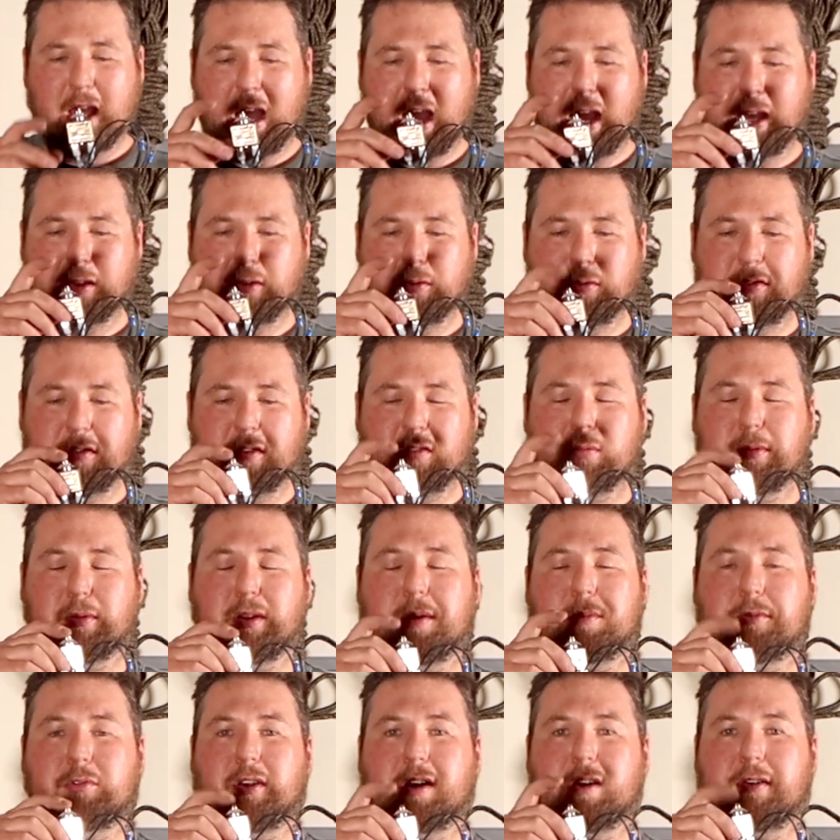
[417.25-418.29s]
I use these
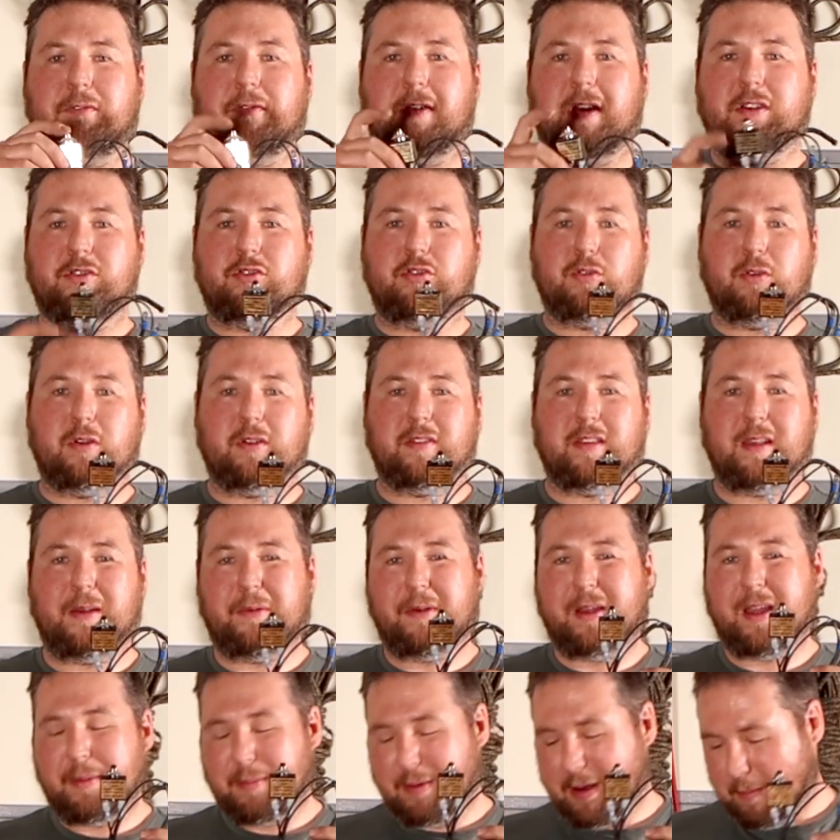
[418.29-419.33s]
when I'm trying to find shorts,
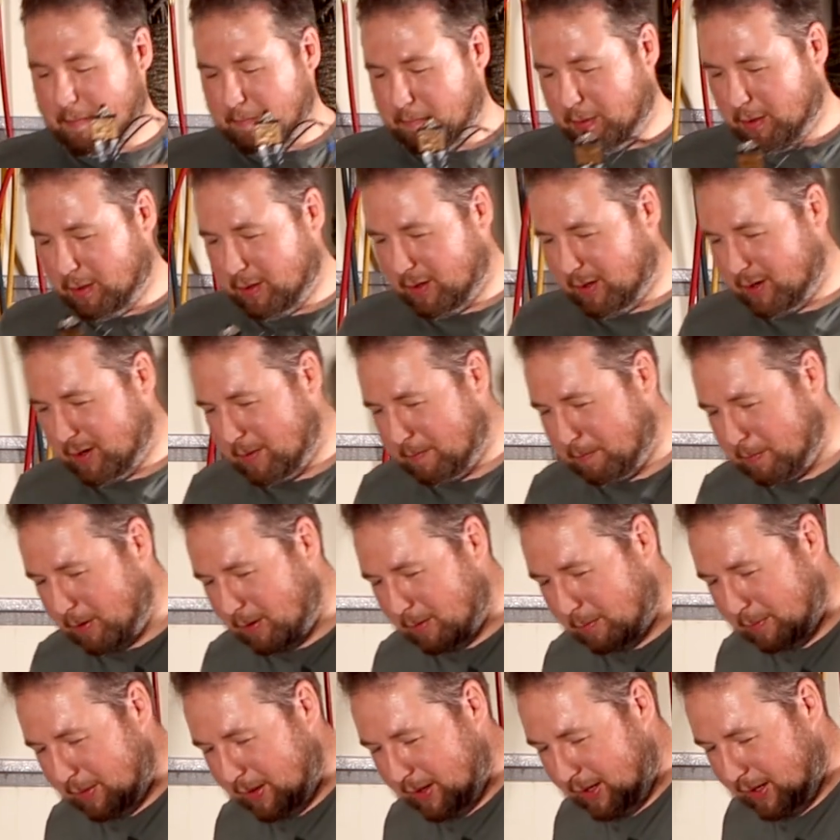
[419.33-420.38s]
that way I'm not burning up
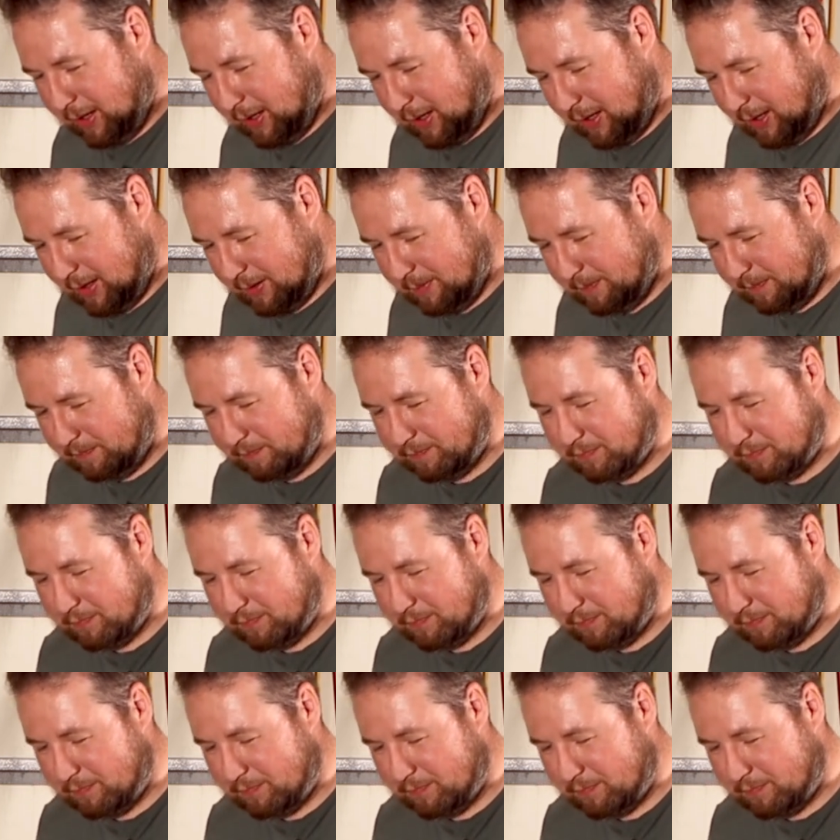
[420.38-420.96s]
all my, uh,